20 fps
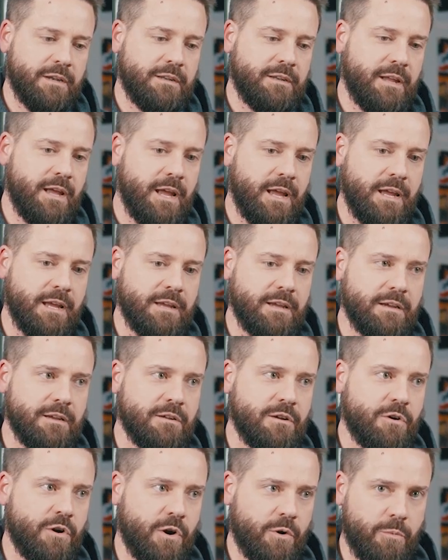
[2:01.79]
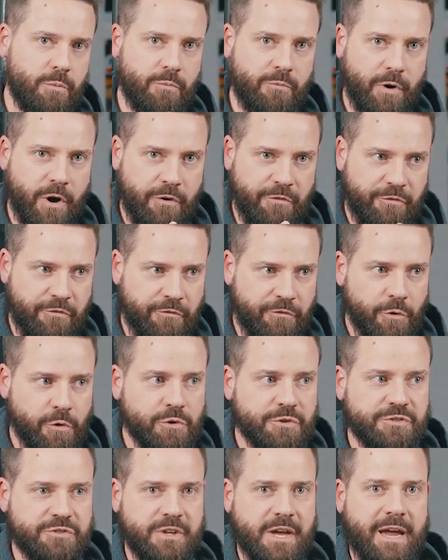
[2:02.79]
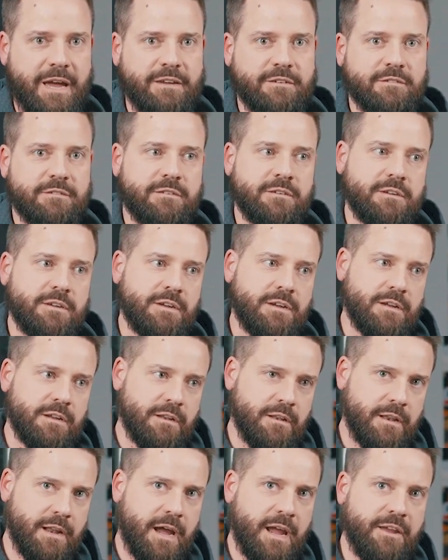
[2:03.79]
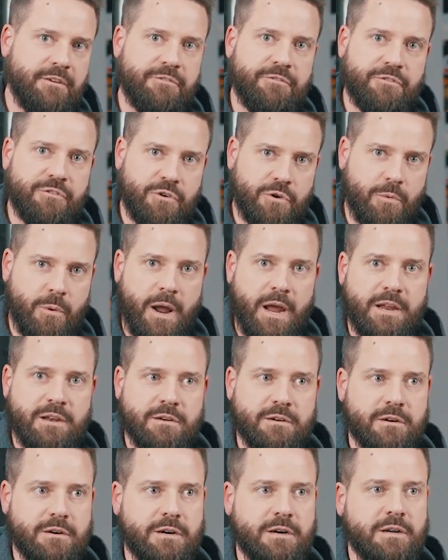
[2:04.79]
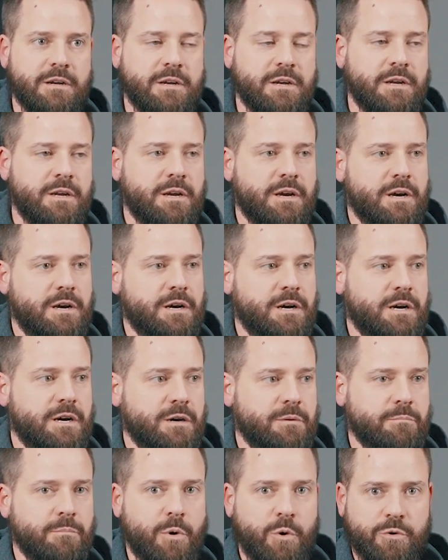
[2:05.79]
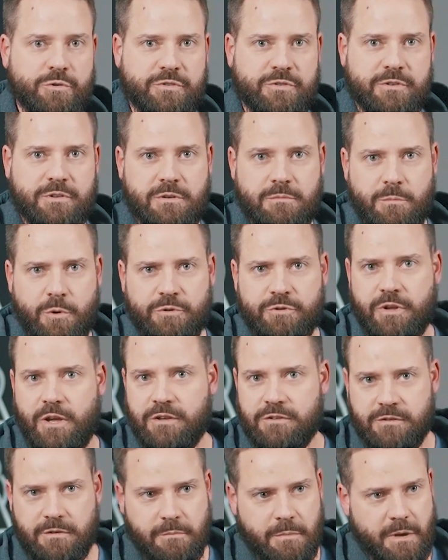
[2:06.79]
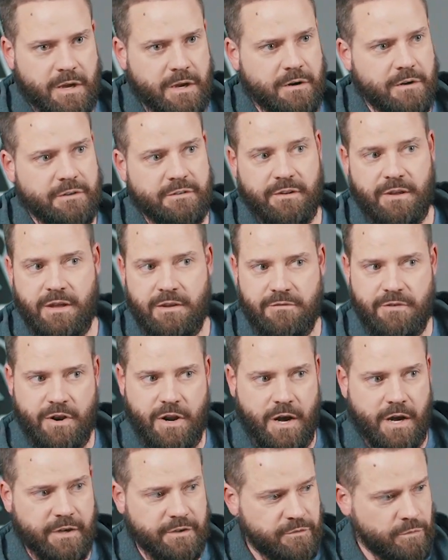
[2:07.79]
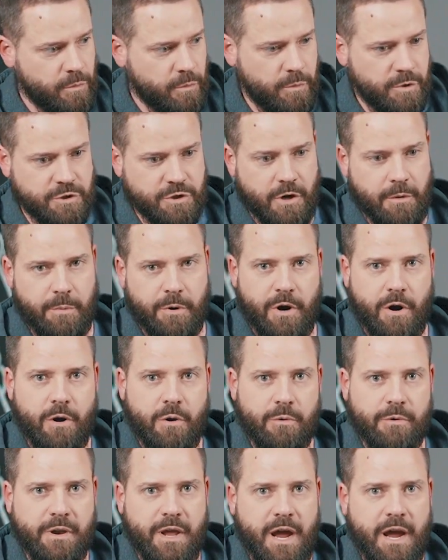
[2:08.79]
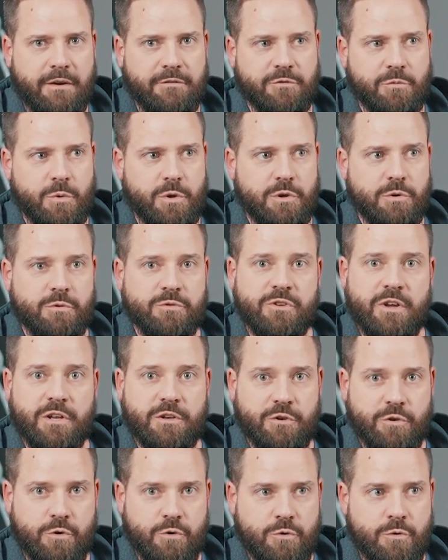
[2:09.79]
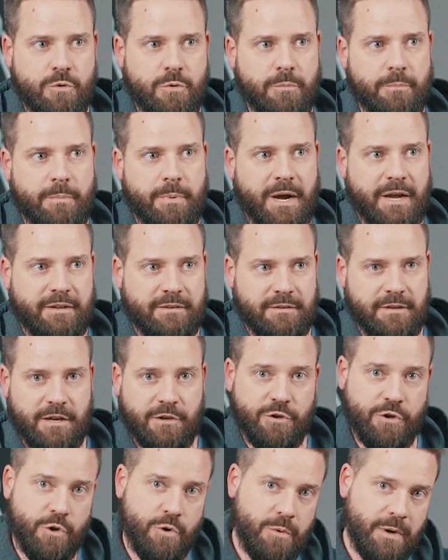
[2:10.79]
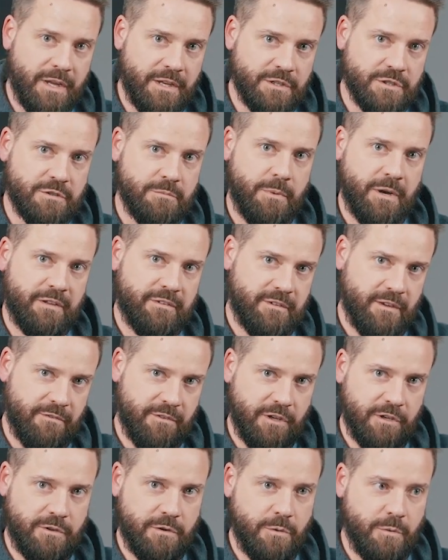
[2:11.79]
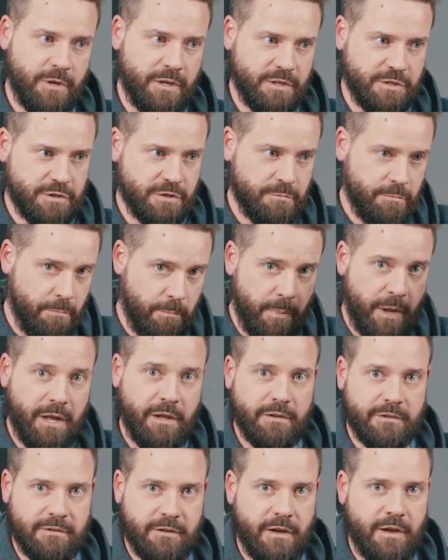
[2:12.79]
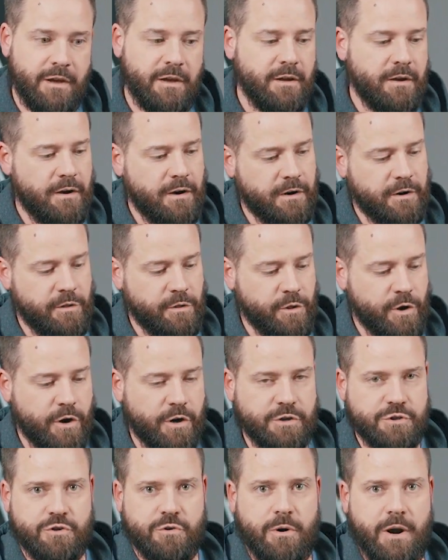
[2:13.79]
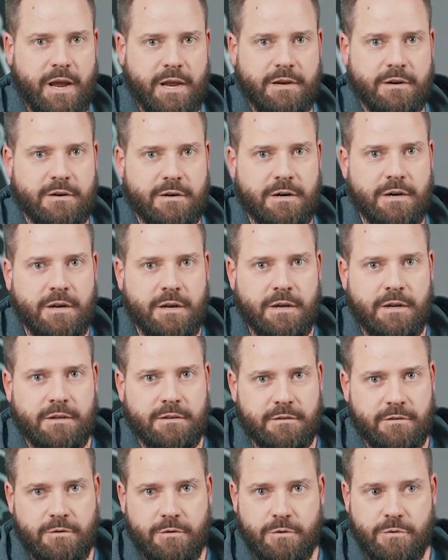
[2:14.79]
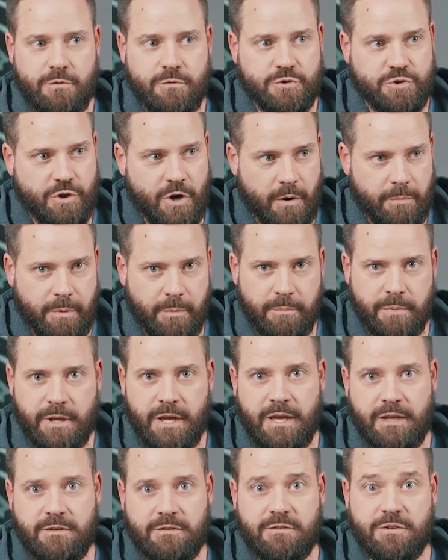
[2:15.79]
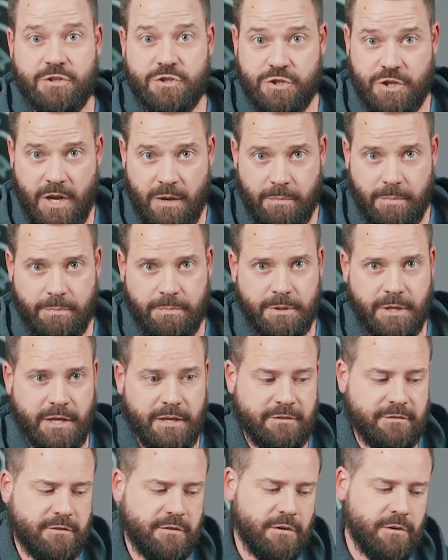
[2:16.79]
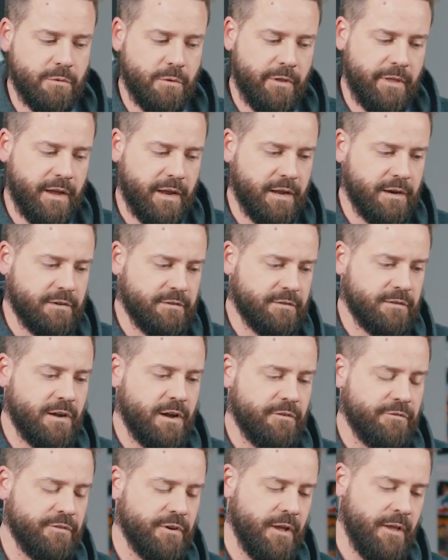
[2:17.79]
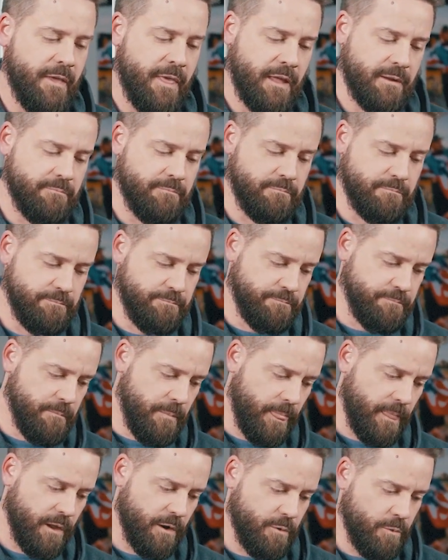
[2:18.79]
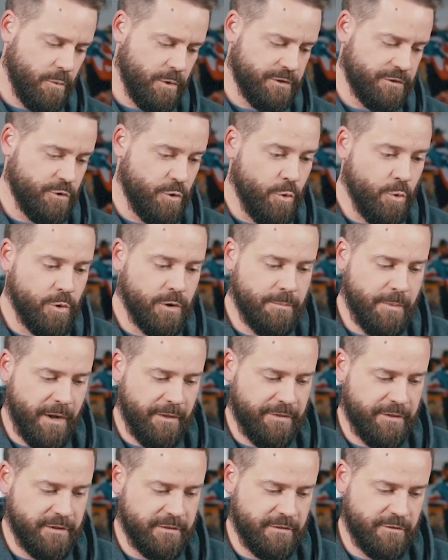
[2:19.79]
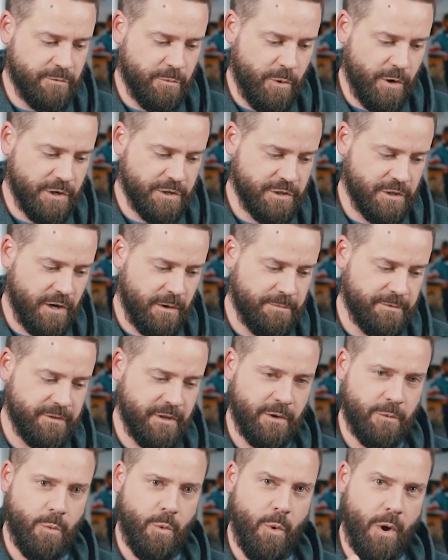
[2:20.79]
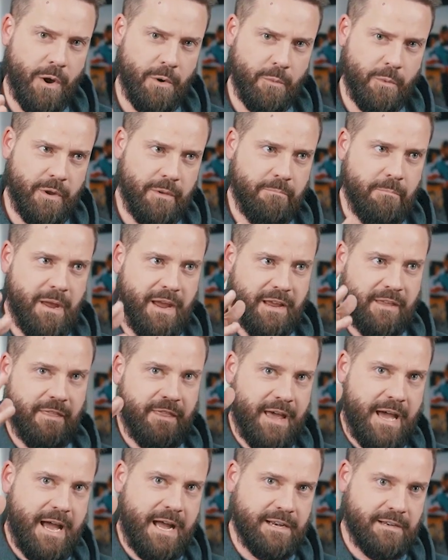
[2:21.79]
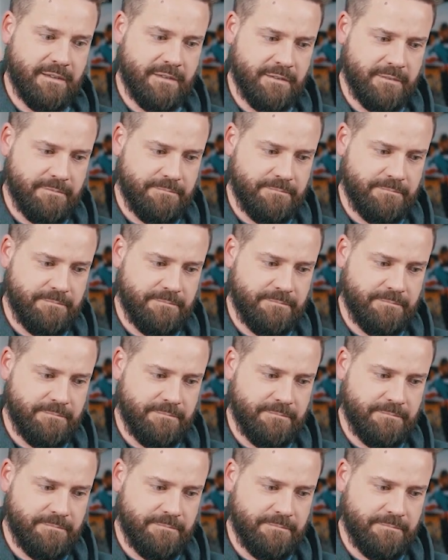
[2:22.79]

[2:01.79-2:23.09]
to take a full-sized knife grinder. Most custom makers, even us when we sharpen our own knives, we use a 2-inch by 72-inch belt on a large grinder to sharpen blades, to shape blades, to do all that kind of stuff. What's cool about this is WorkSharp said, well, why don't we make that